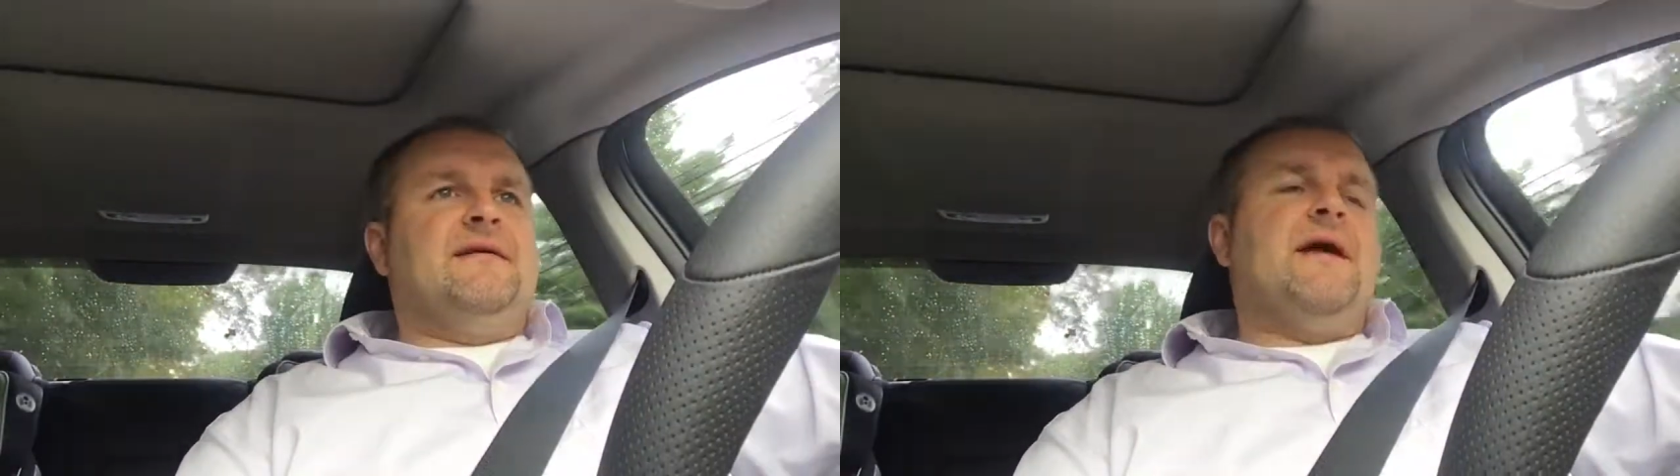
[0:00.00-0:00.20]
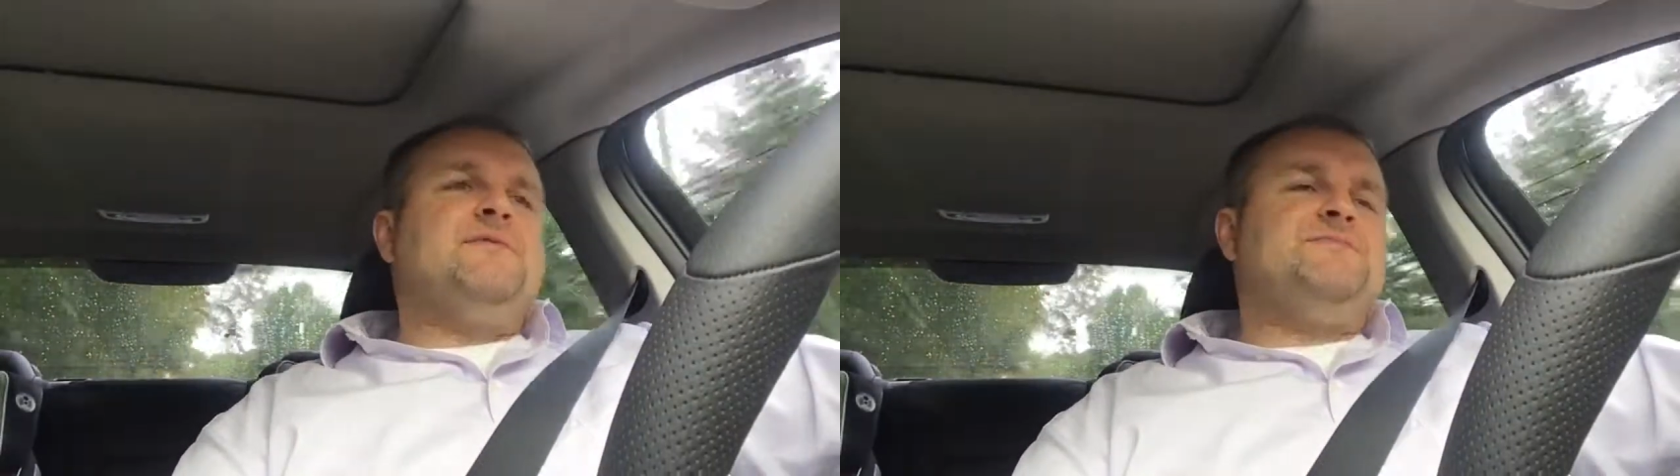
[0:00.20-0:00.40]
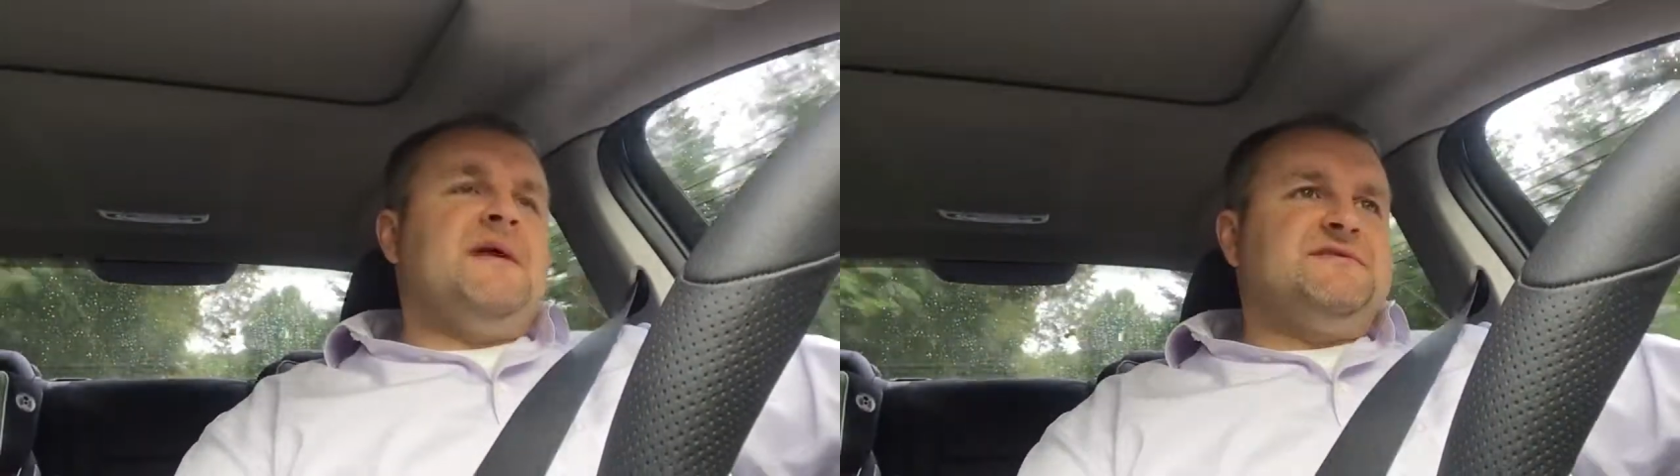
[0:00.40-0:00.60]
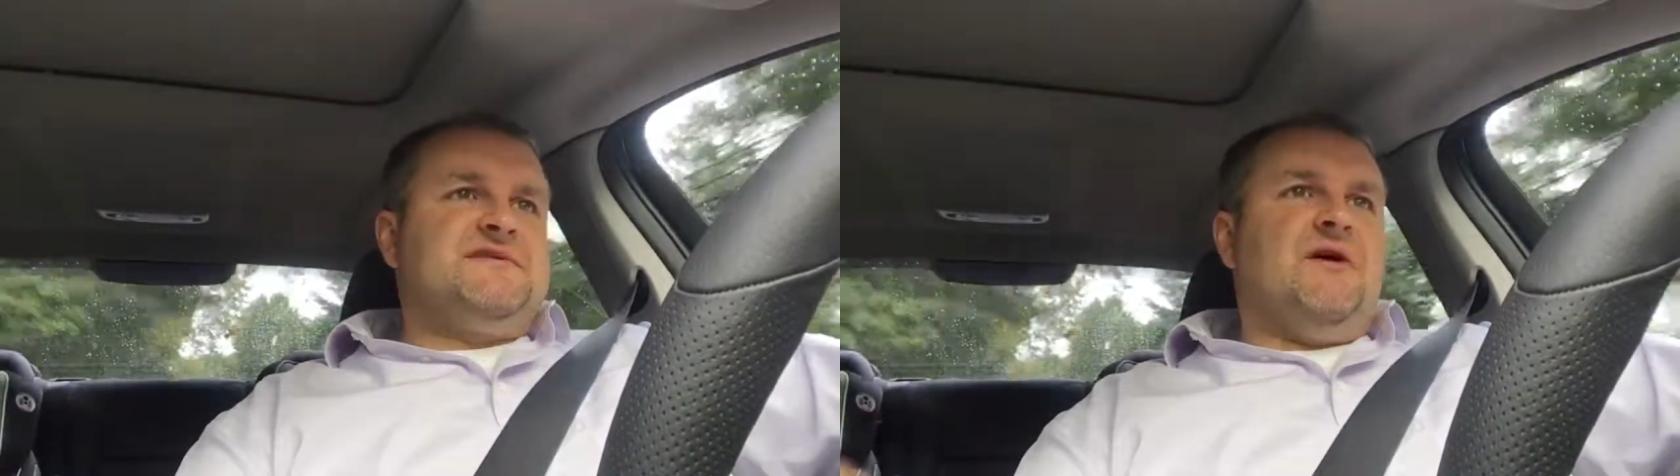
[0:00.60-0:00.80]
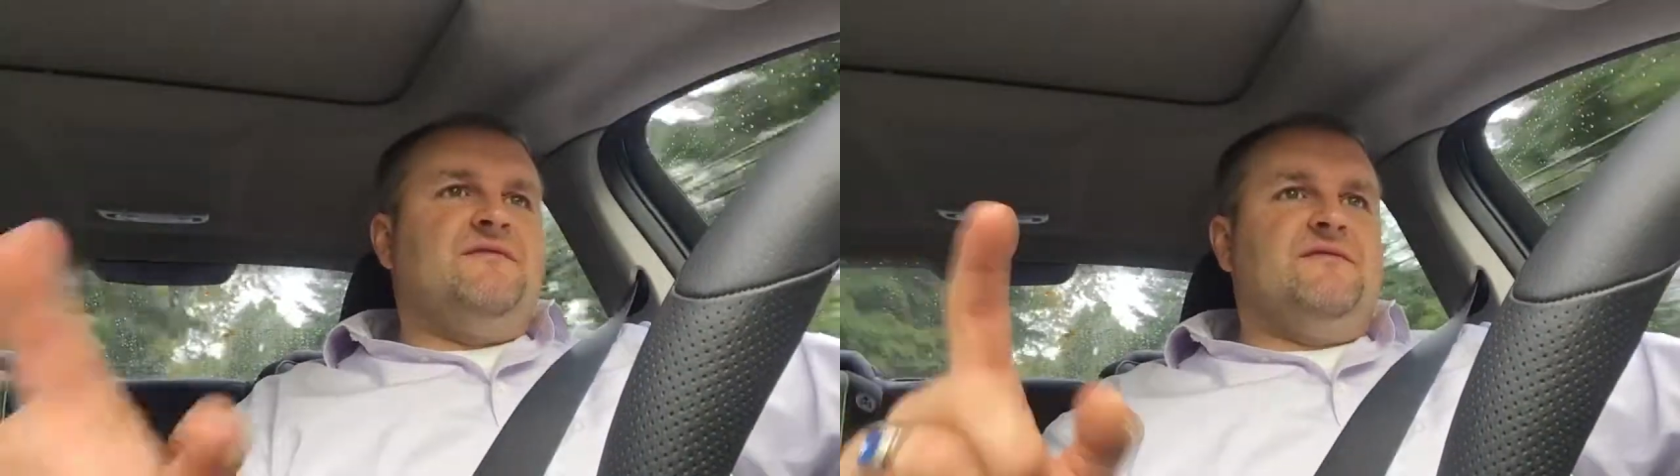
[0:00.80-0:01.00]
and that was
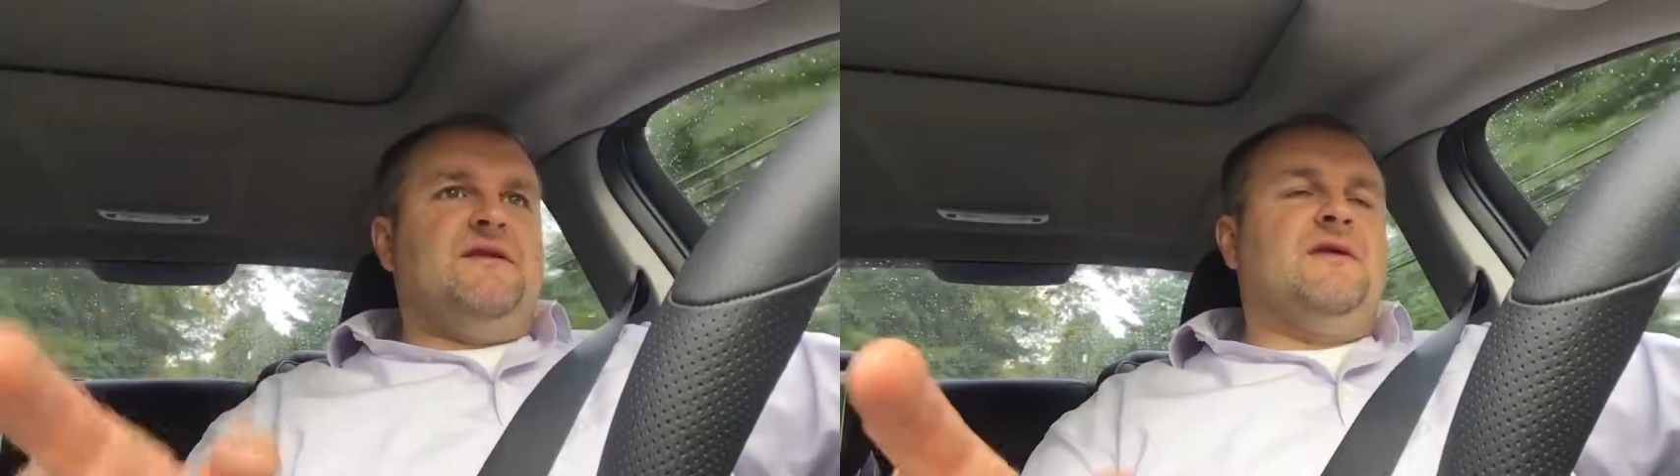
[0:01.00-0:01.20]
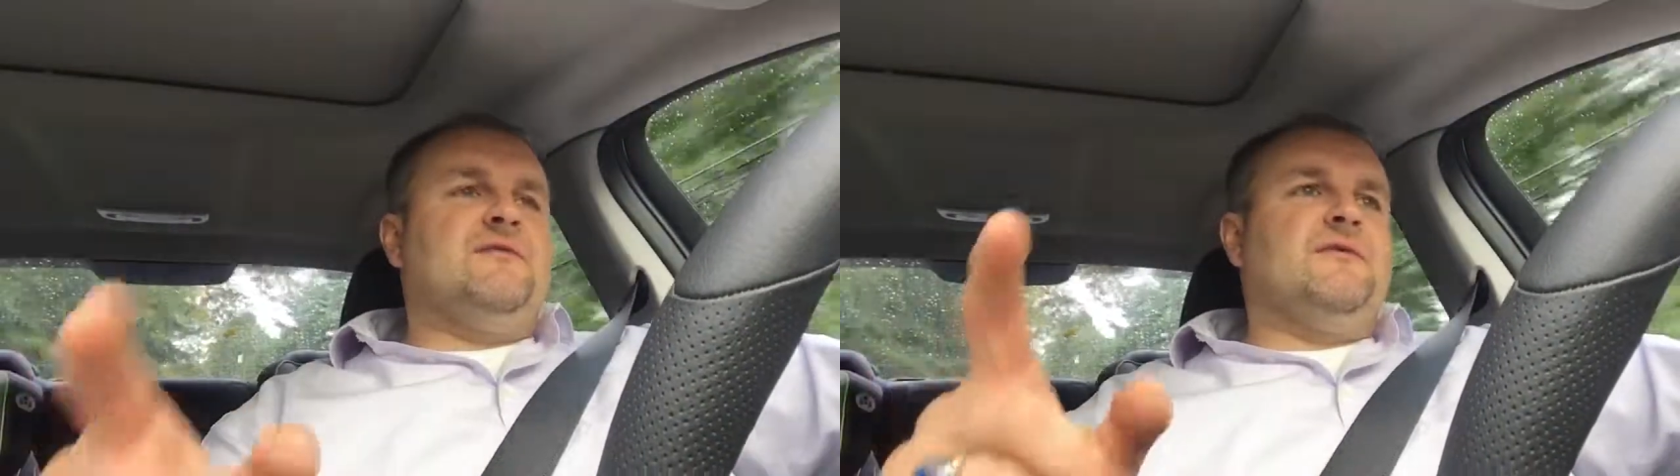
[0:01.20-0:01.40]
based off of another